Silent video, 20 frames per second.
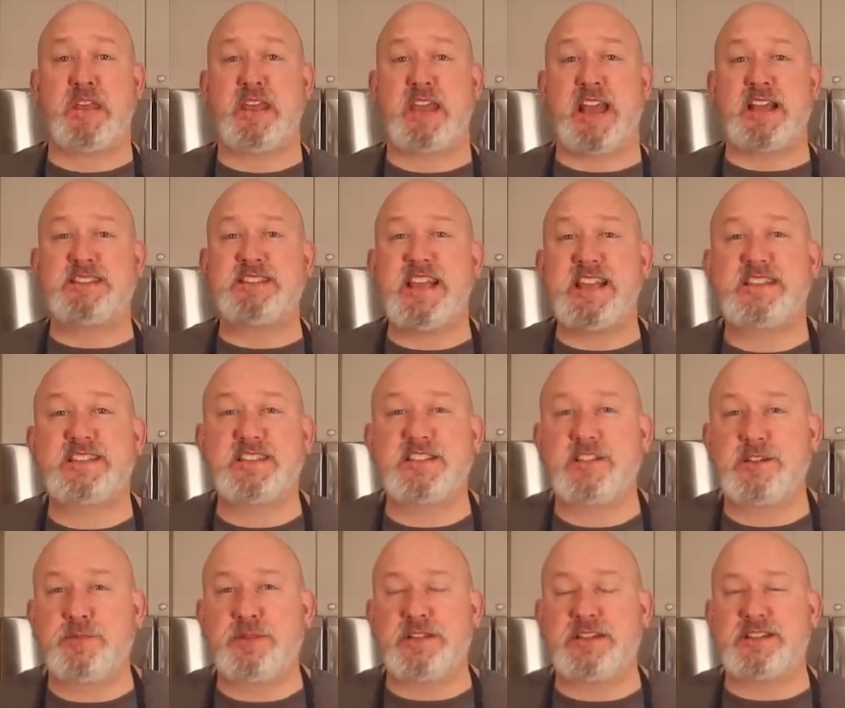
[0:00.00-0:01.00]
It takes a
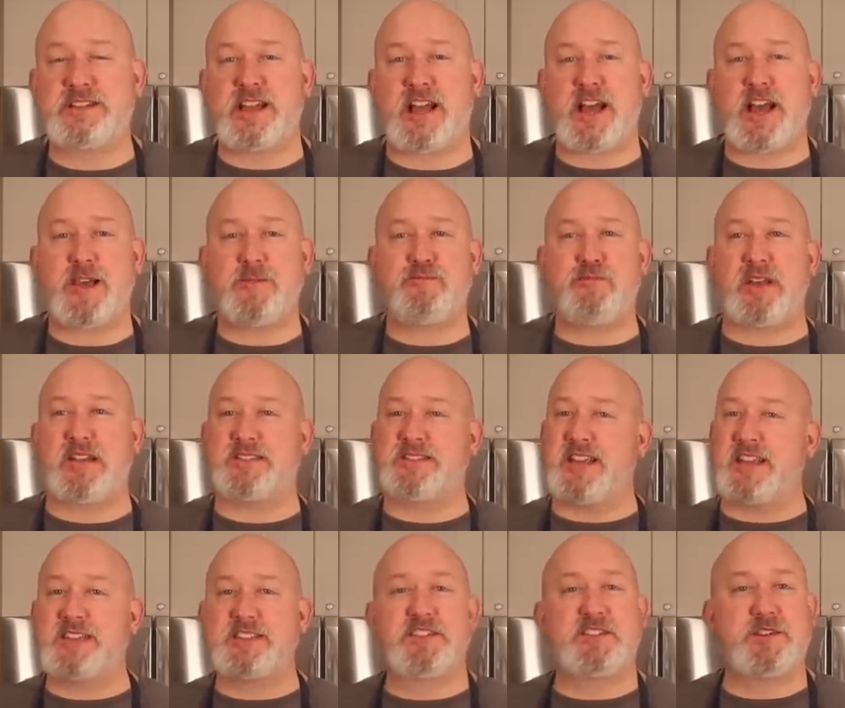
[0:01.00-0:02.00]
little bit of time, it
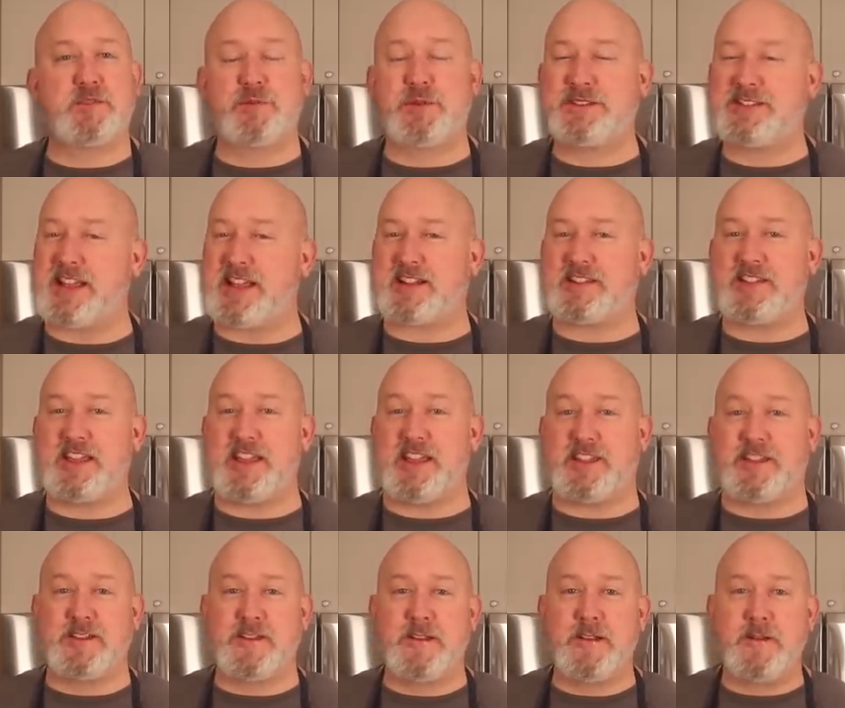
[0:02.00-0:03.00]
takes a little bit of
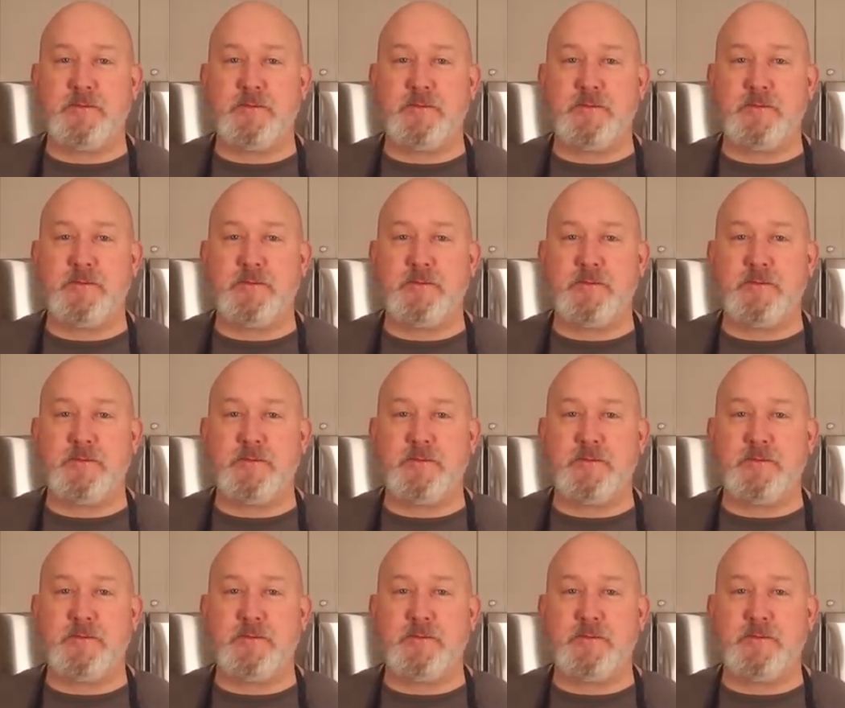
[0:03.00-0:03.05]
technique,